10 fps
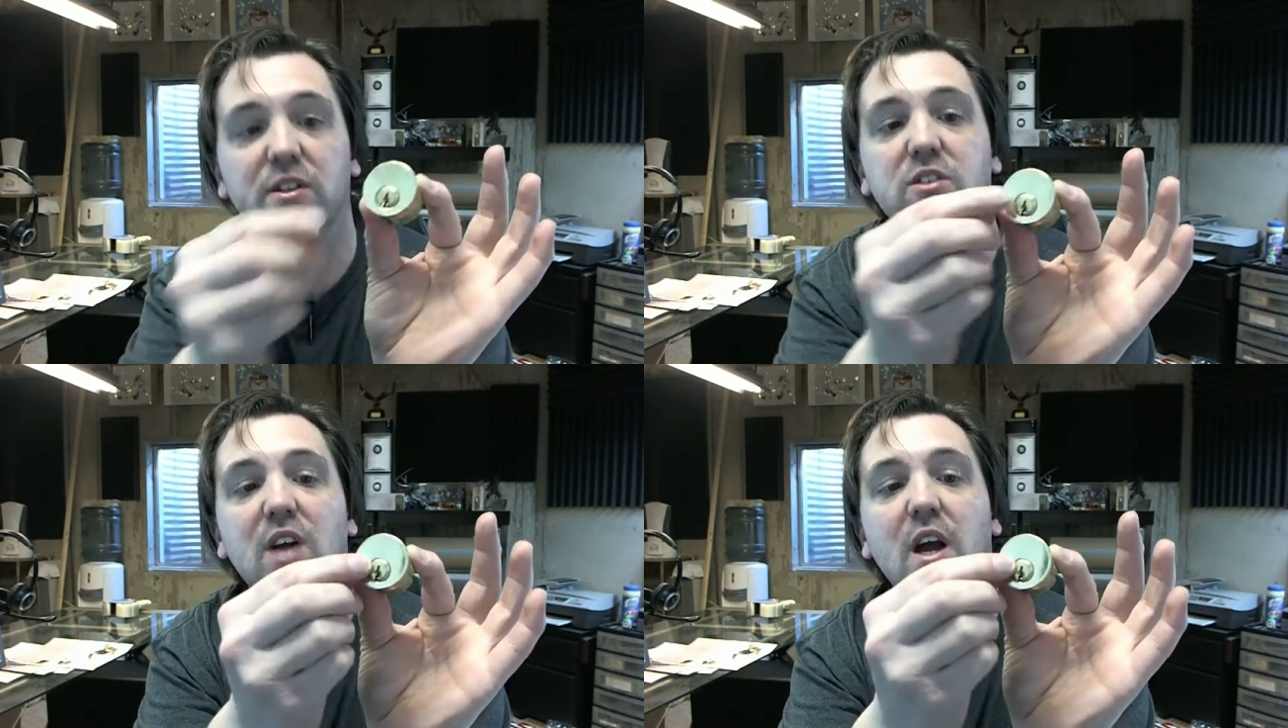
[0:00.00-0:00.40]

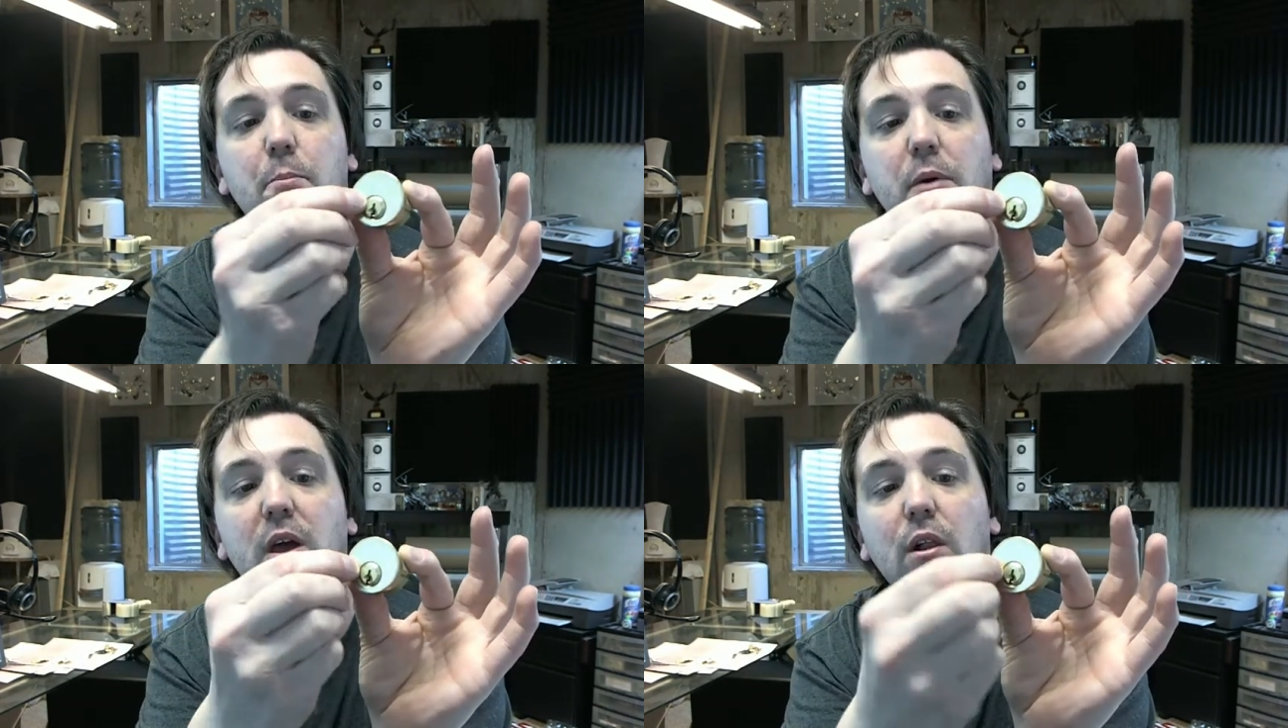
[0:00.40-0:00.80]
and that's got a
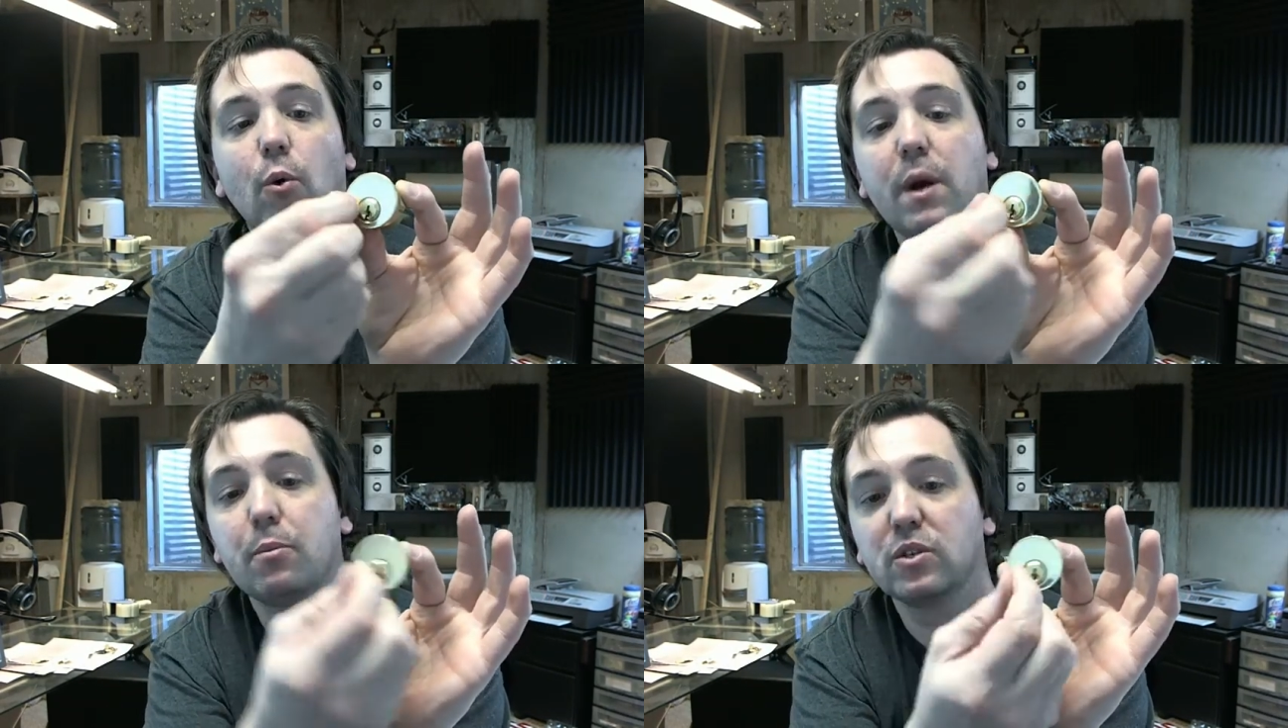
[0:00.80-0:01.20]

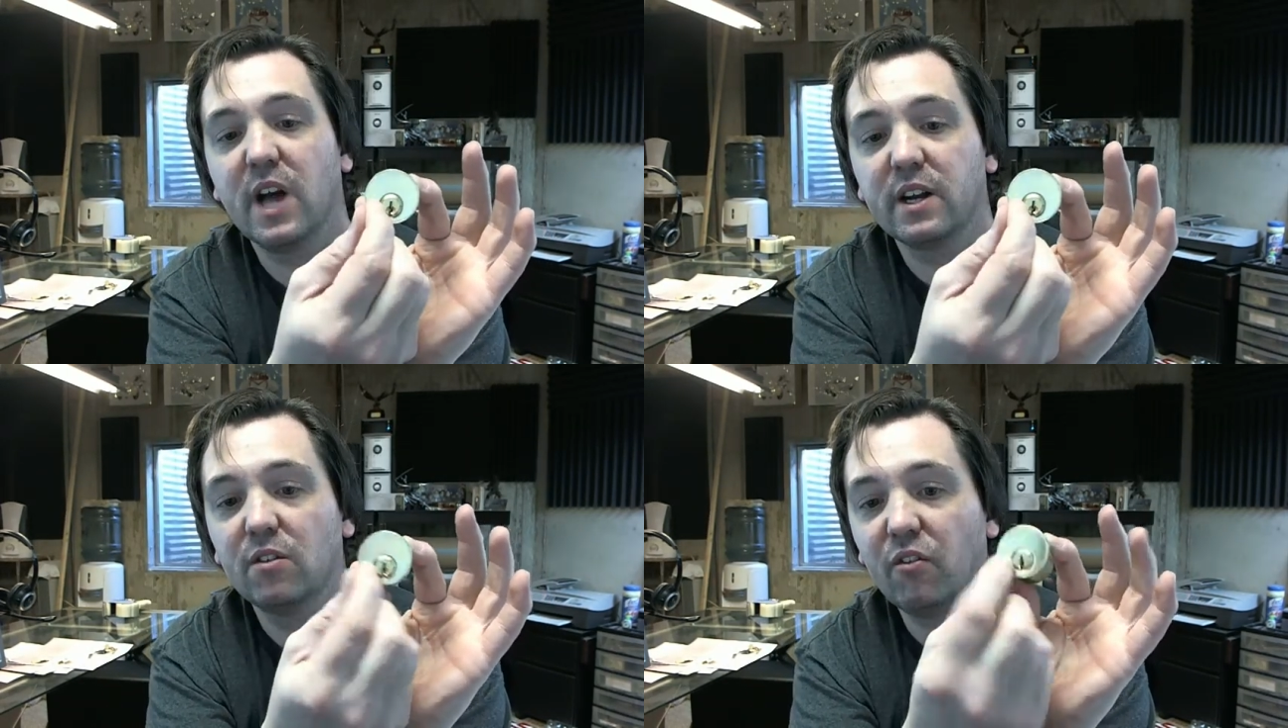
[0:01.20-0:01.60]
peel-away
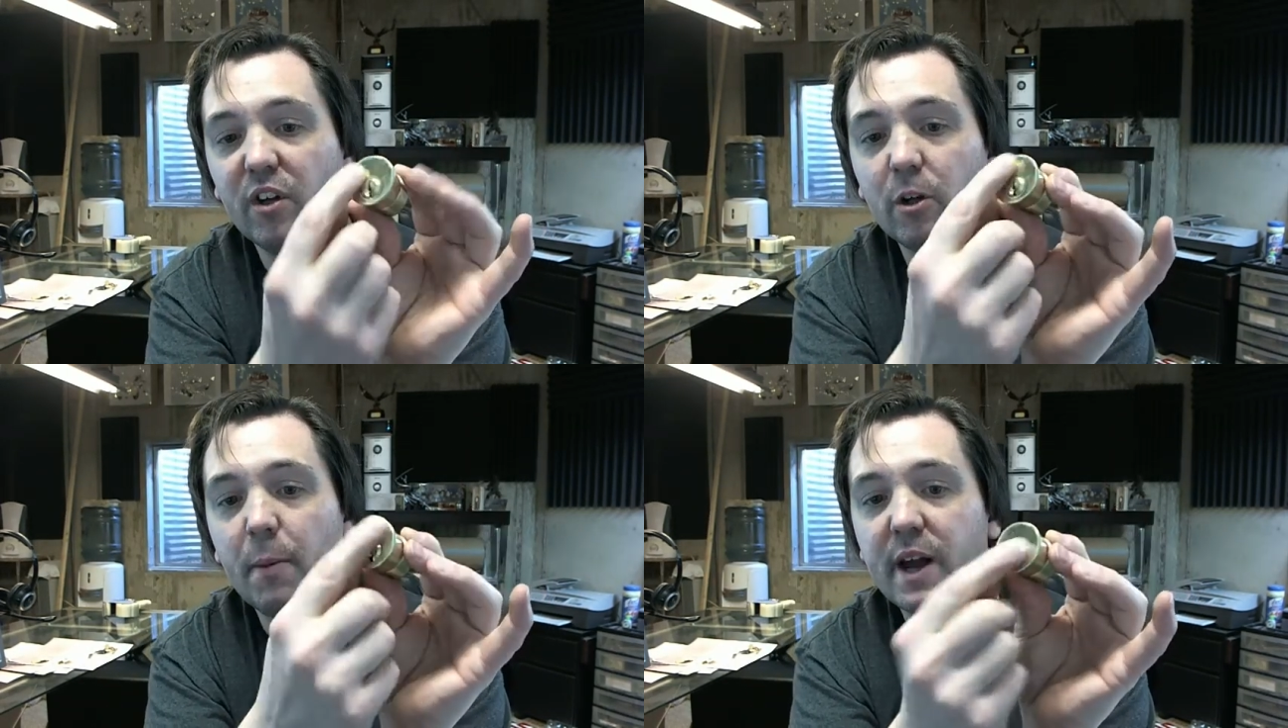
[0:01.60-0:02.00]
protective
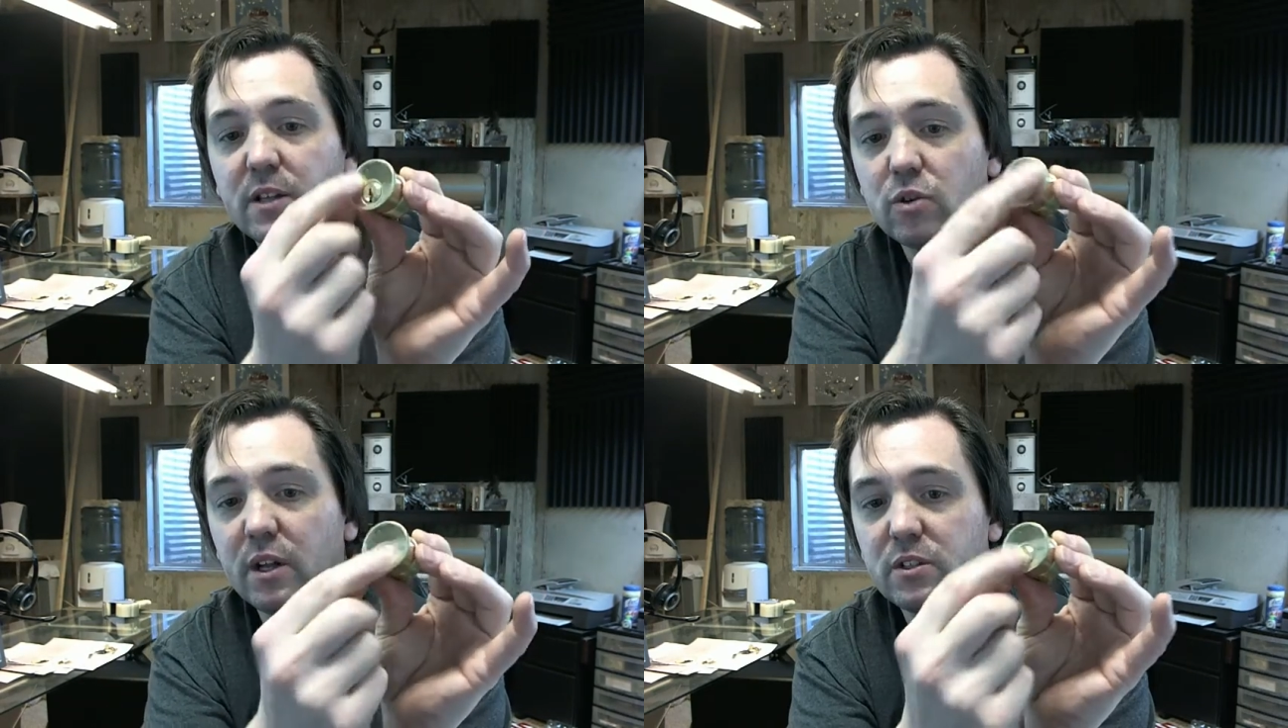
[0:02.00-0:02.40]
film on
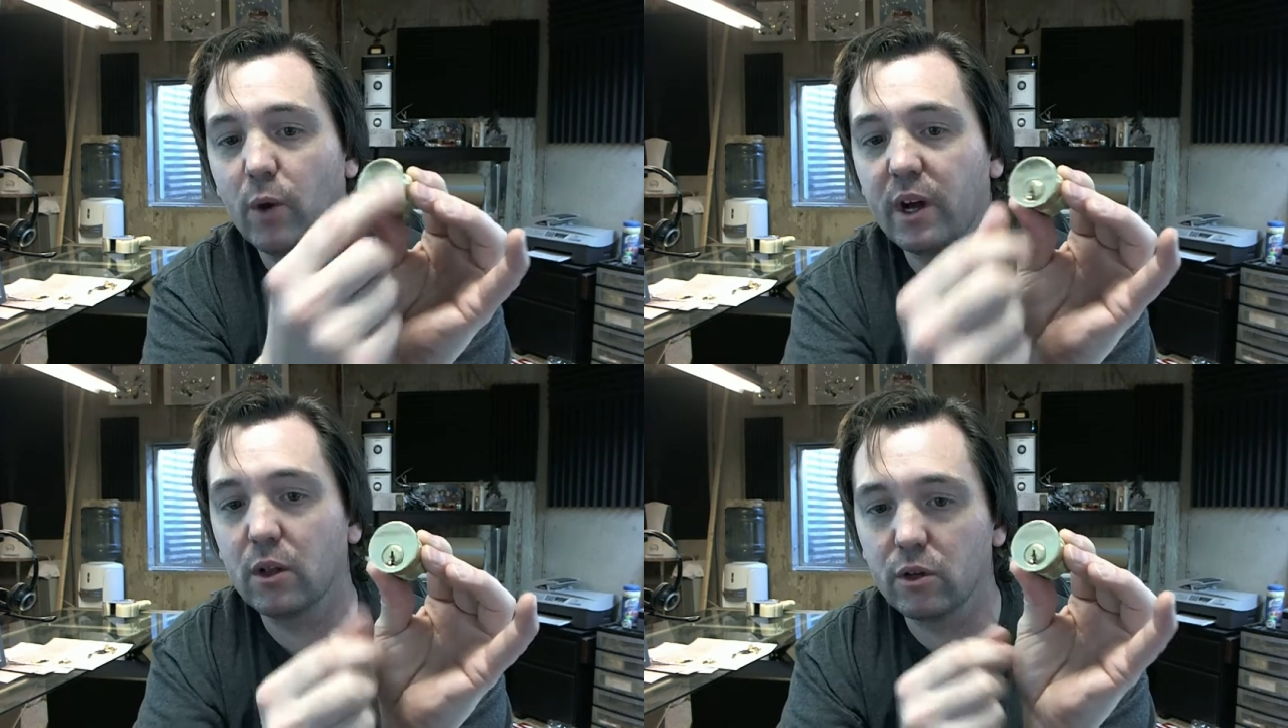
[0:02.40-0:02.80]
it, so that's
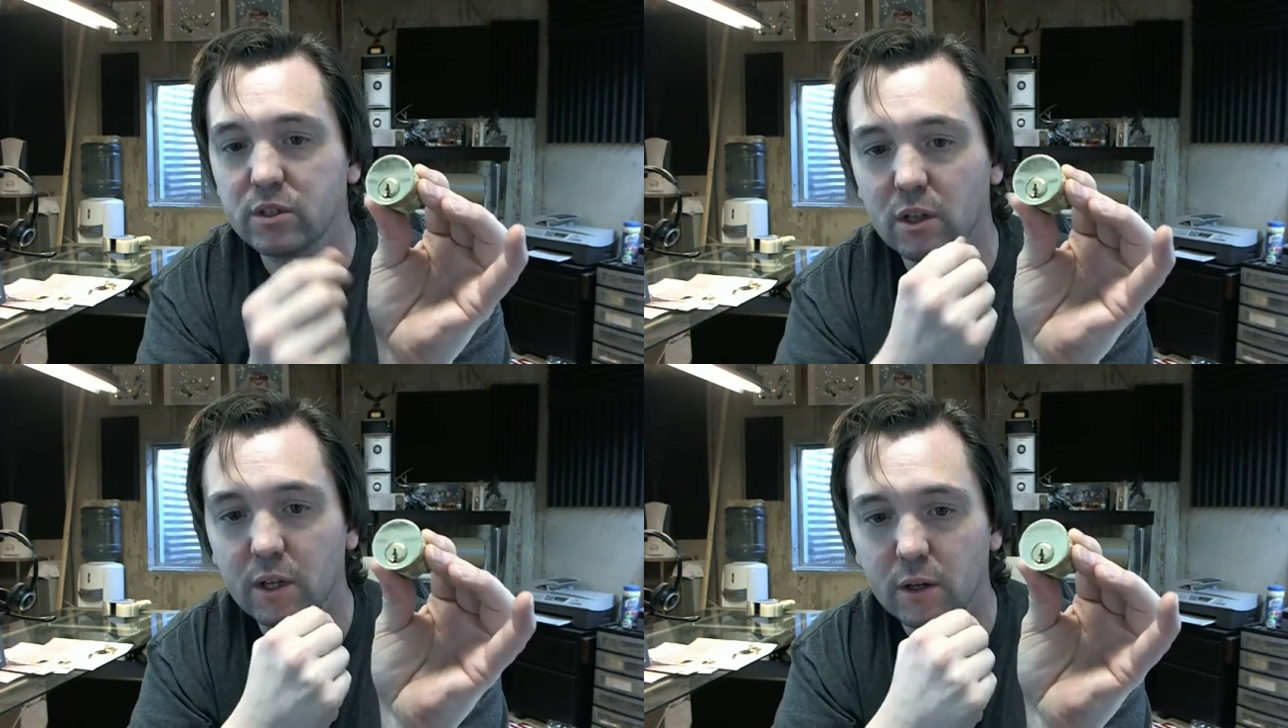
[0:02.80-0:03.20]
why it
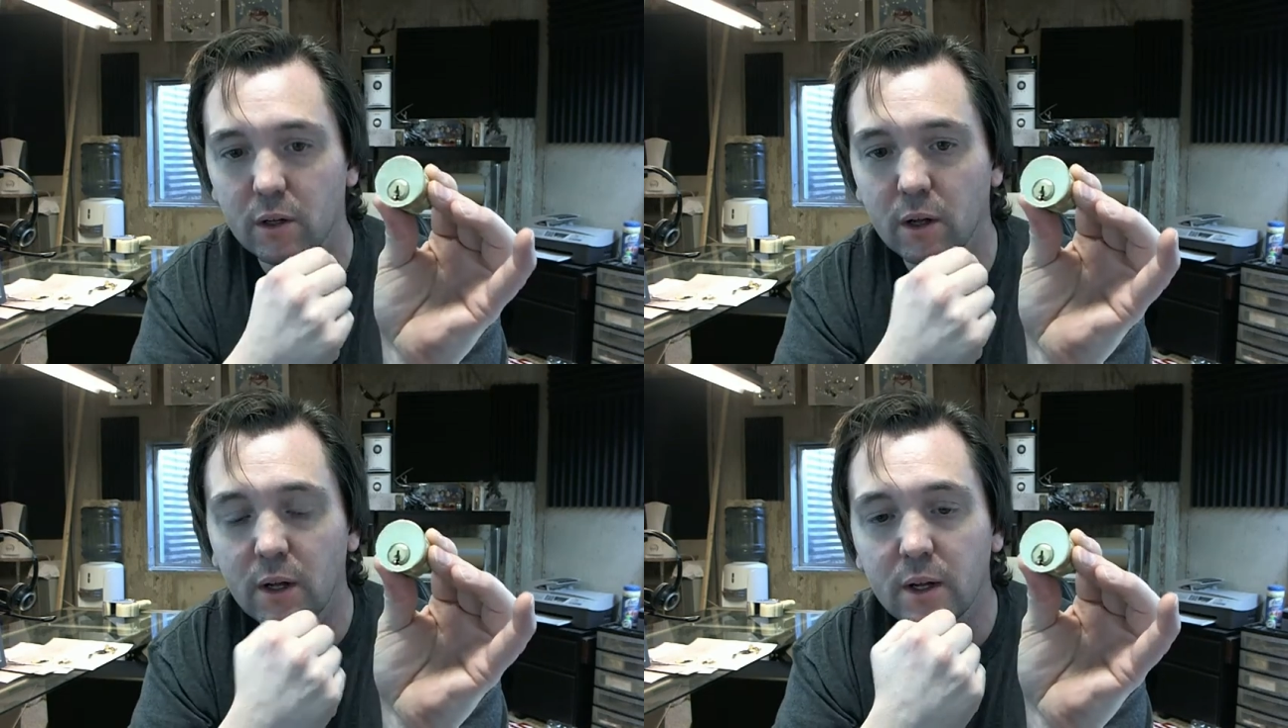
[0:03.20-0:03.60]
looks a little